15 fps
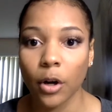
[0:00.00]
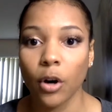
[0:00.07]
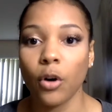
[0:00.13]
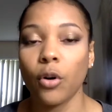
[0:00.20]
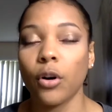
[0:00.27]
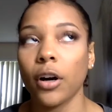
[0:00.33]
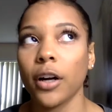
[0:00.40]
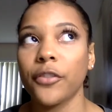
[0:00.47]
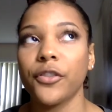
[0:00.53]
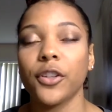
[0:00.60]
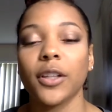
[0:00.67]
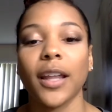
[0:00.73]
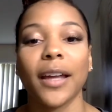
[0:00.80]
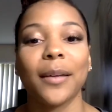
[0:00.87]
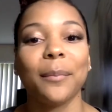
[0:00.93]
or if you're
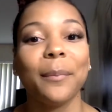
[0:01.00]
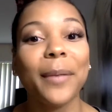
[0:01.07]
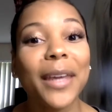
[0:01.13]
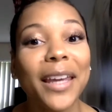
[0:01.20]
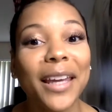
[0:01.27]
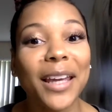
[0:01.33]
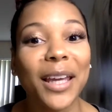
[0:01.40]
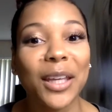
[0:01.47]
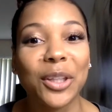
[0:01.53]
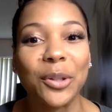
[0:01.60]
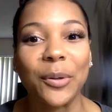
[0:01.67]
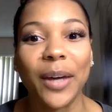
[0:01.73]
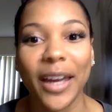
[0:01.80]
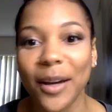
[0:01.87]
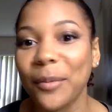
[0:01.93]
like me and you
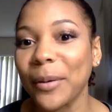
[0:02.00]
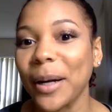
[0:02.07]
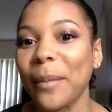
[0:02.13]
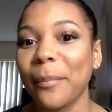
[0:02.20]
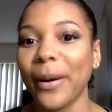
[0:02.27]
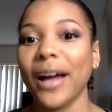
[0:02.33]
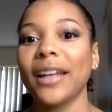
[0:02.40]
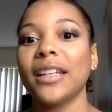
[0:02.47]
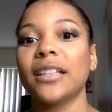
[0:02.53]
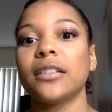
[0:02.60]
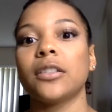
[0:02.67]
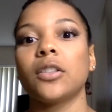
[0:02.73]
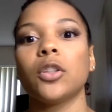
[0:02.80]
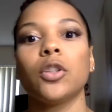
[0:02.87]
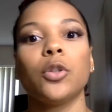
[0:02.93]
hate wearing
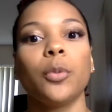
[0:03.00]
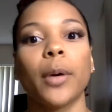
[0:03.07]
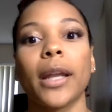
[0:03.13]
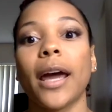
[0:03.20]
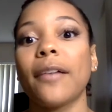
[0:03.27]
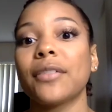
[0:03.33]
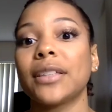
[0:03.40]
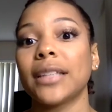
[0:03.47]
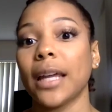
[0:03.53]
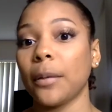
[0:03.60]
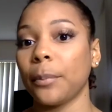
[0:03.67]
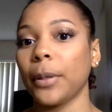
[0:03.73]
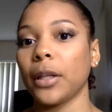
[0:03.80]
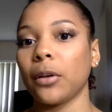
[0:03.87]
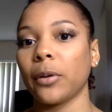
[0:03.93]
bonnets, you want to have a satin
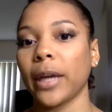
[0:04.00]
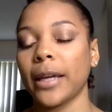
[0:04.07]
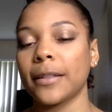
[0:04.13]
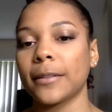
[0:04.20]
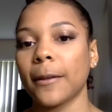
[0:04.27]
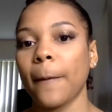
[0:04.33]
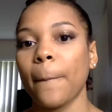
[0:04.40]
pillowcase